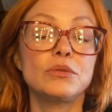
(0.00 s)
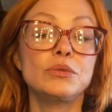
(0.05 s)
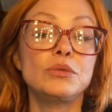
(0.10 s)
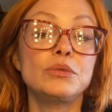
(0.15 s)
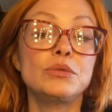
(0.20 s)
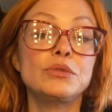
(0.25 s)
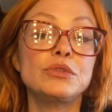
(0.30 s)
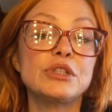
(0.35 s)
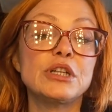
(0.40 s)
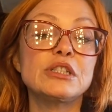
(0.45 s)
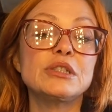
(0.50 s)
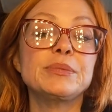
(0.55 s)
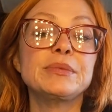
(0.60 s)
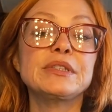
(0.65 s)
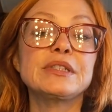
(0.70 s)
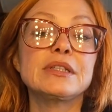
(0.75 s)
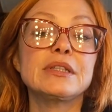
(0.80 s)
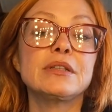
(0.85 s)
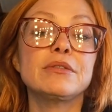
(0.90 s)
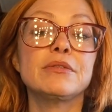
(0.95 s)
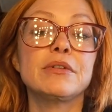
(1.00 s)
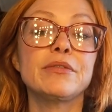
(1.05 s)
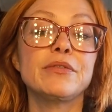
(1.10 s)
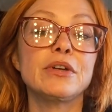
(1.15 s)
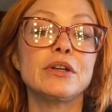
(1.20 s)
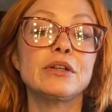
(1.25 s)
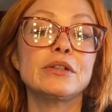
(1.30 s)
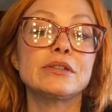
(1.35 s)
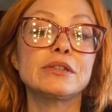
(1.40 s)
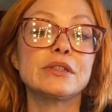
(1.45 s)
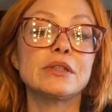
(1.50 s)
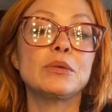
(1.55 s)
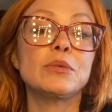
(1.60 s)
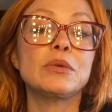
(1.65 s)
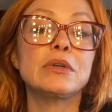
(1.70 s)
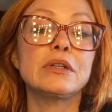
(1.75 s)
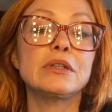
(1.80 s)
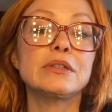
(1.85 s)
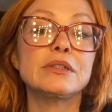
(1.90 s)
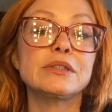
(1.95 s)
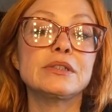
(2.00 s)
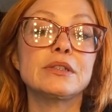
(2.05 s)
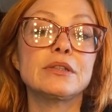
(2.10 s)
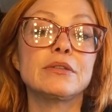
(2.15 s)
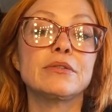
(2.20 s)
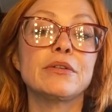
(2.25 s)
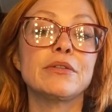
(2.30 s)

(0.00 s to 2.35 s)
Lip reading: Ooh, judgment's in the reverse and the world is in the